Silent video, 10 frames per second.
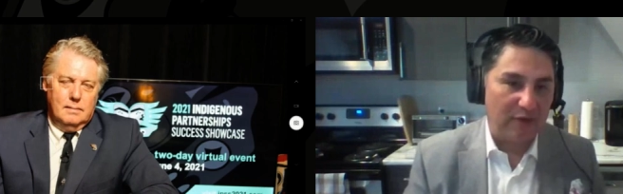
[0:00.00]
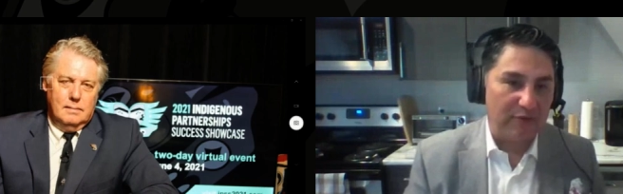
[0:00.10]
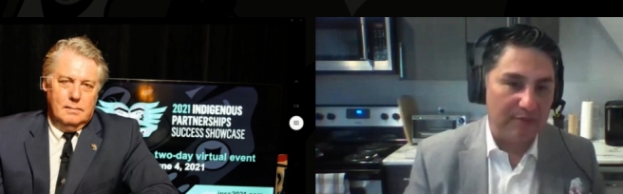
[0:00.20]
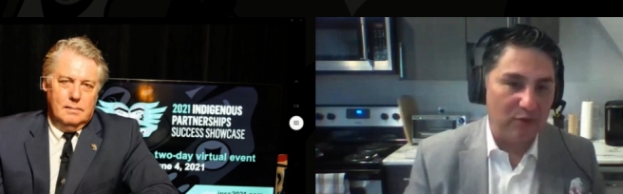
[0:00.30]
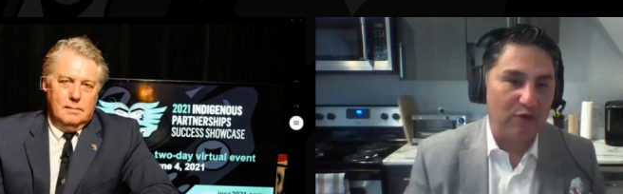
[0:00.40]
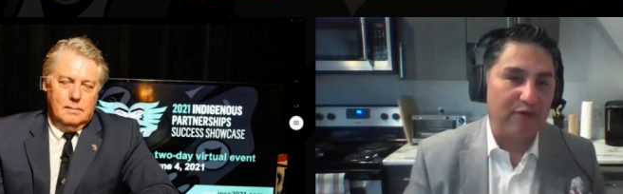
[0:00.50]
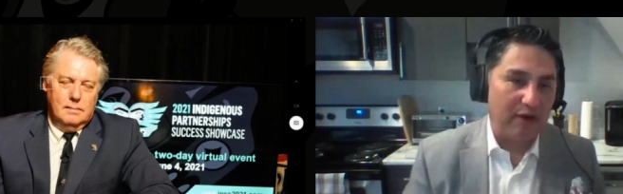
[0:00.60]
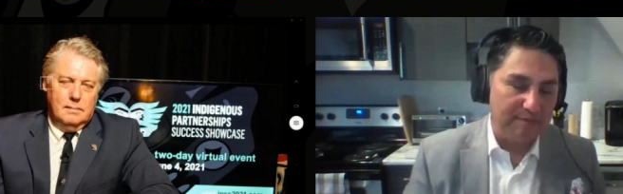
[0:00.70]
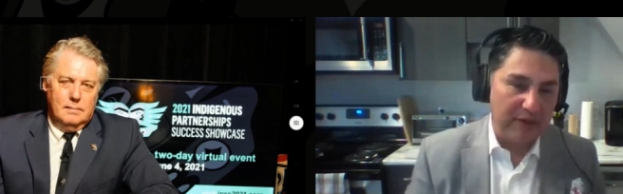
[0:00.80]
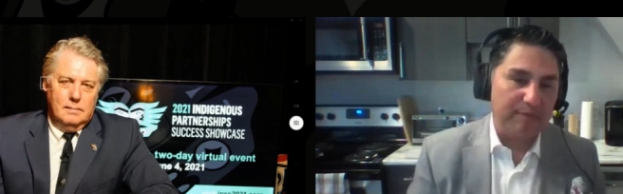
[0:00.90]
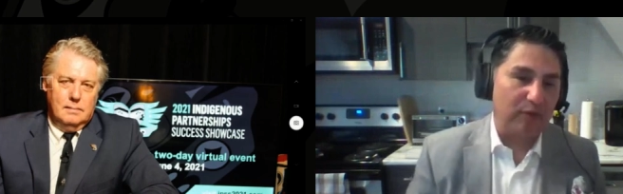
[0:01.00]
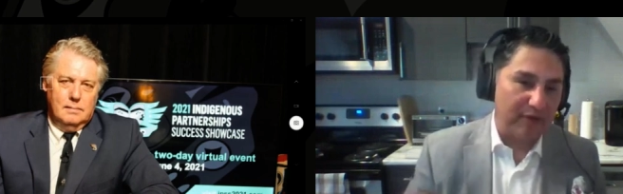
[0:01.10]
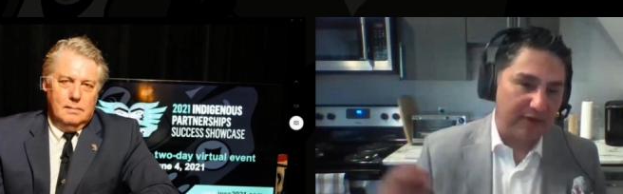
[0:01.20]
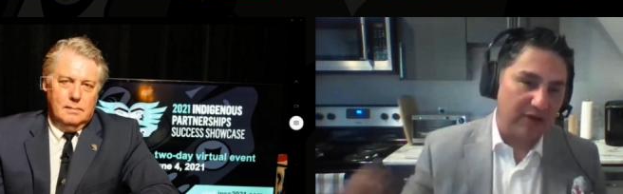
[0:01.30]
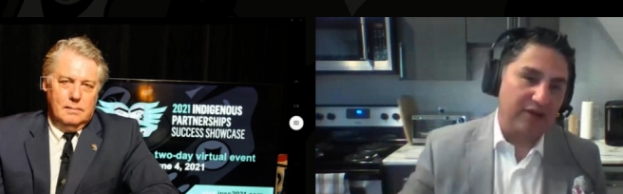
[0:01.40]
Speaker 1: how do we move our
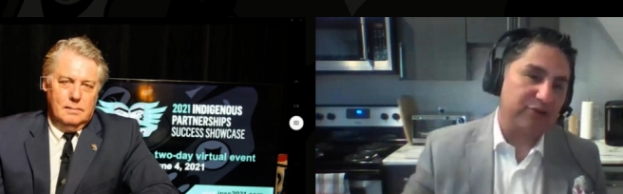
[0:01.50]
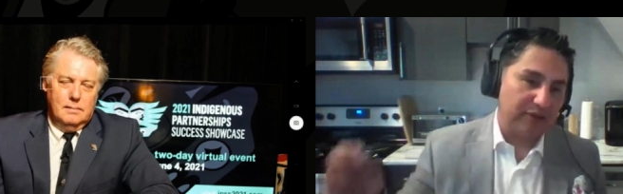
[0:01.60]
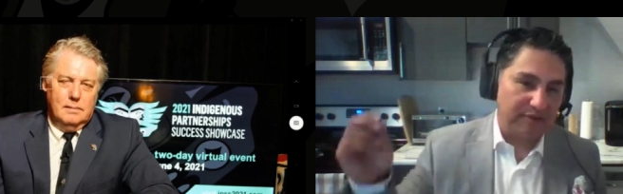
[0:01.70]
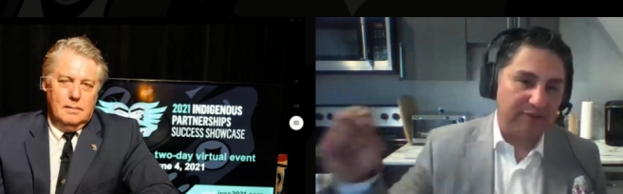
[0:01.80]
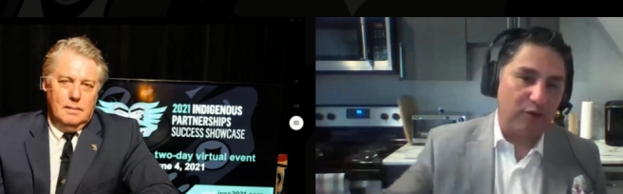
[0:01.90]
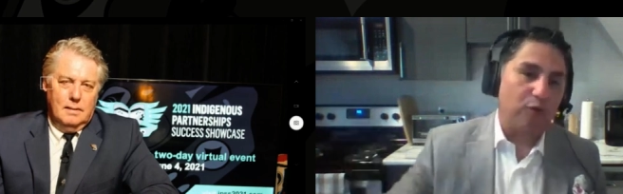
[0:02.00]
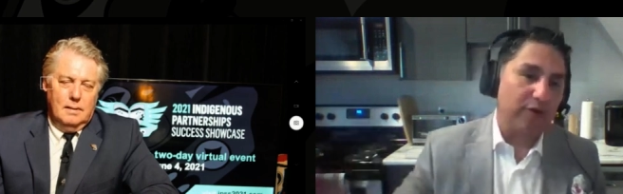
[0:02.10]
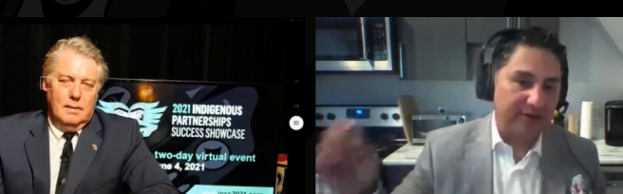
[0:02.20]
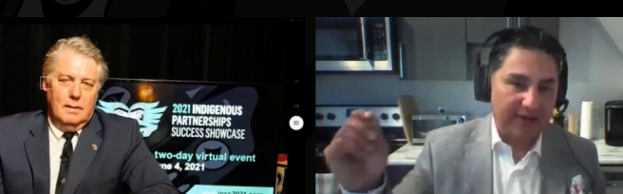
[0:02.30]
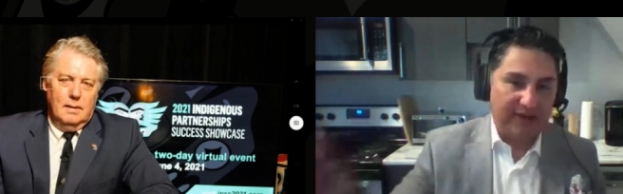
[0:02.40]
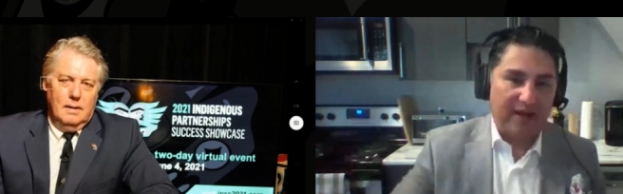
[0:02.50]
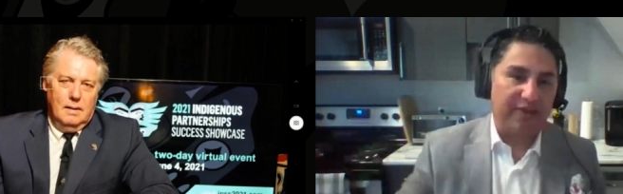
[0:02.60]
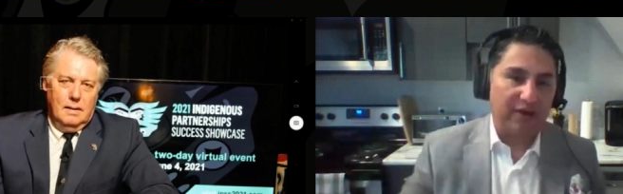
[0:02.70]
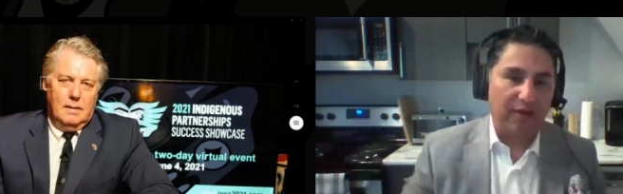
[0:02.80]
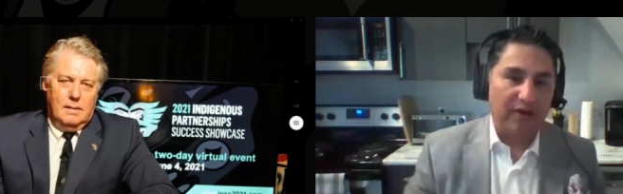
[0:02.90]
people and country forward
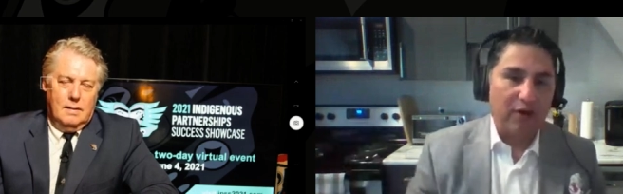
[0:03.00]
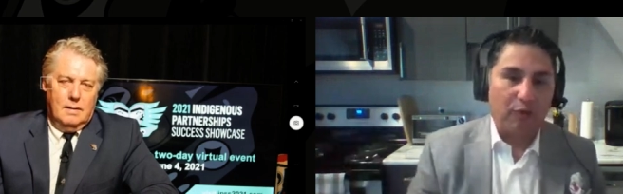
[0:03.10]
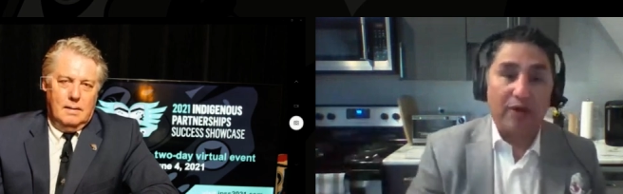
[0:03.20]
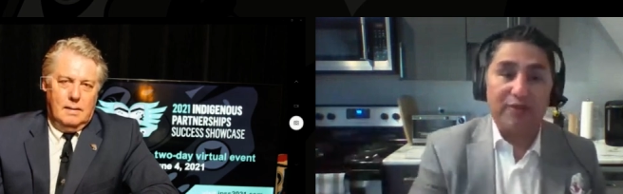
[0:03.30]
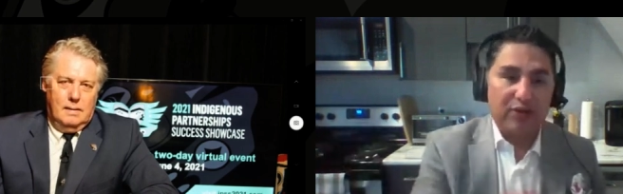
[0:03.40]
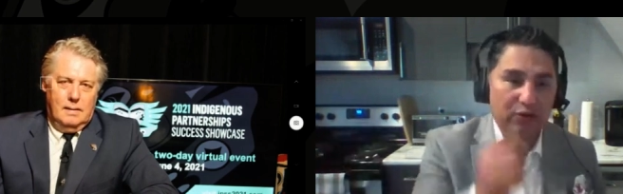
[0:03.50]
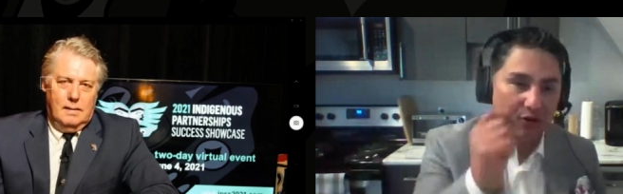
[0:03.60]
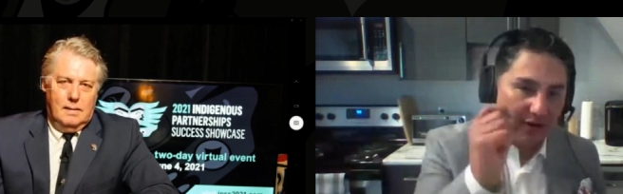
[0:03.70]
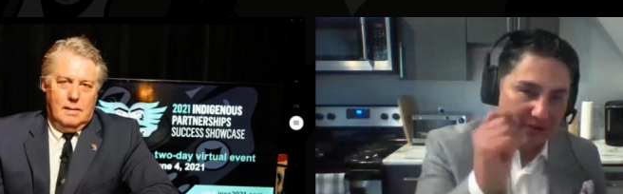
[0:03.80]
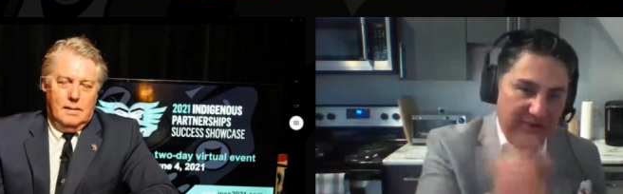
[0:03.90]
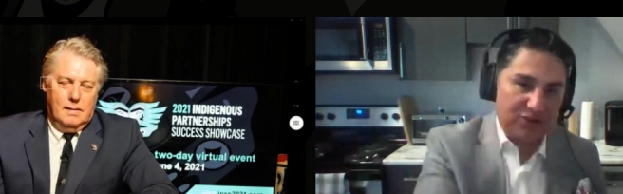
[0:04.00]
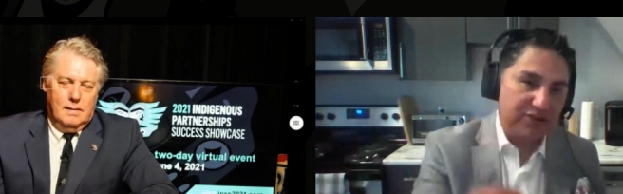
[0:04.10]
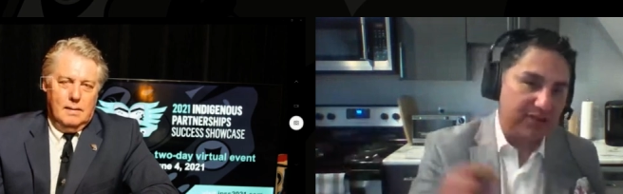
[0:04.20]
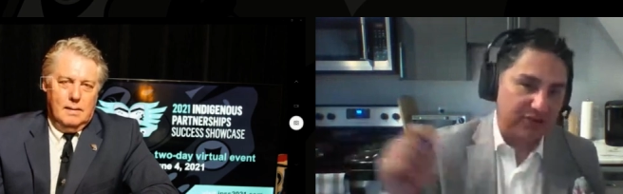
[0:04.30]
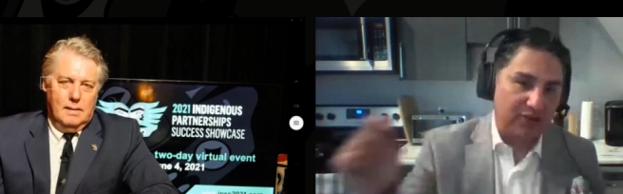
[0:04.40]
together whether you are
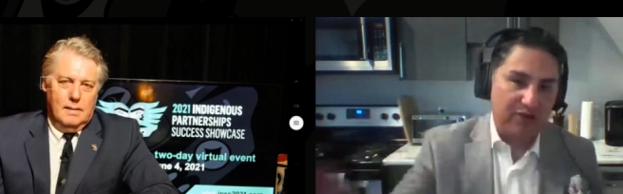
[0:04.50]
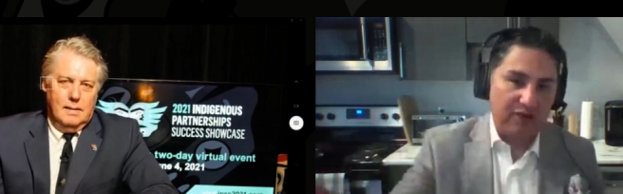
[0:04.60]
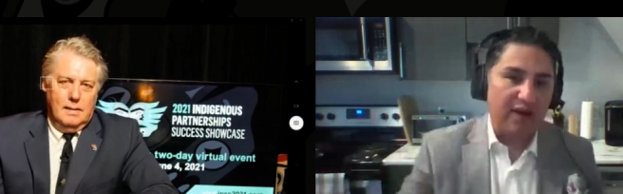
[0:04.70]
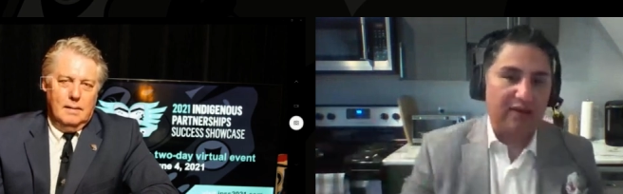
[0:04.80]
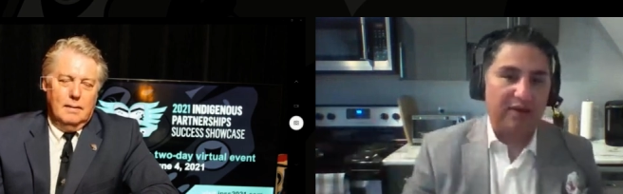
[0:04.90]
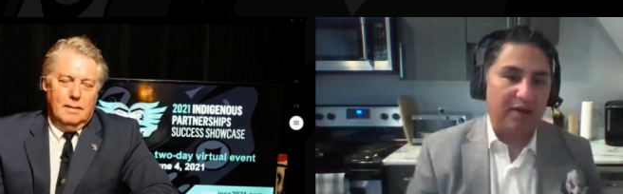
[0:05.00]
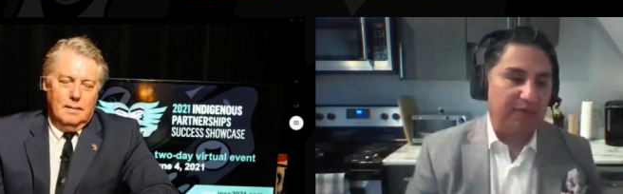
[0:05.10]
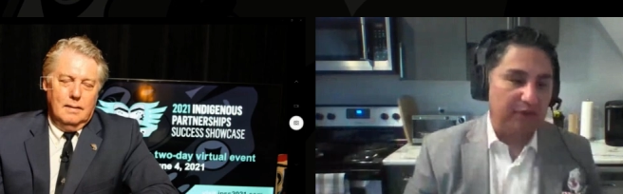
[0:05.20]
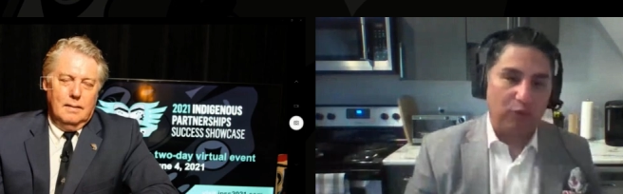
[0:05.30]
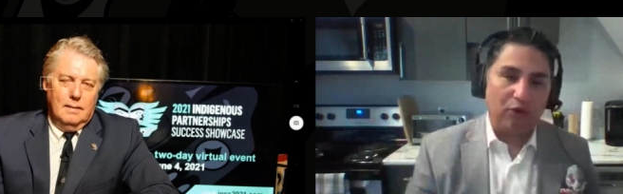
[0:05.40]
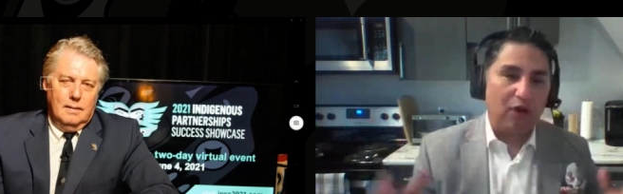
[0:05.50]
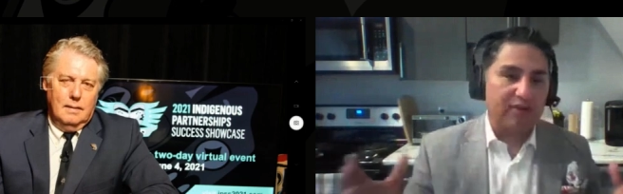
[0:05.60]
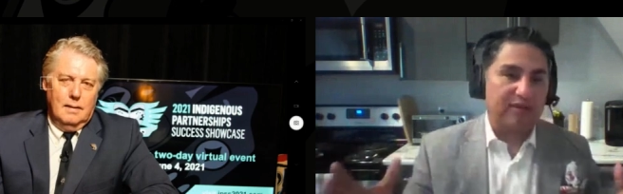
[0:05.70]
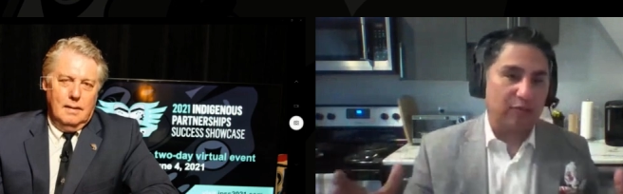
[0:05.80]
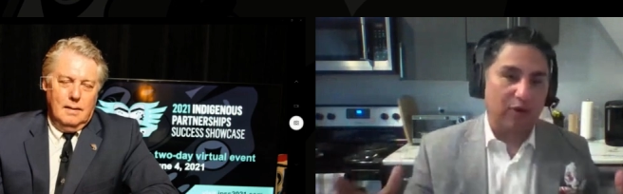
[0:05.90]
indigenous or not. I mean, we're
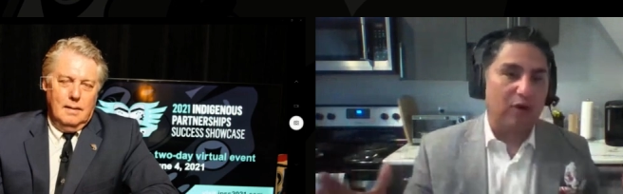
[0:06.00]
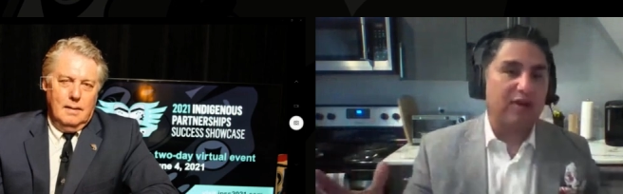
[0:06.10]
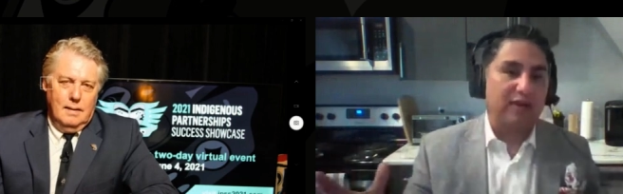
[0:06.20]
all we're all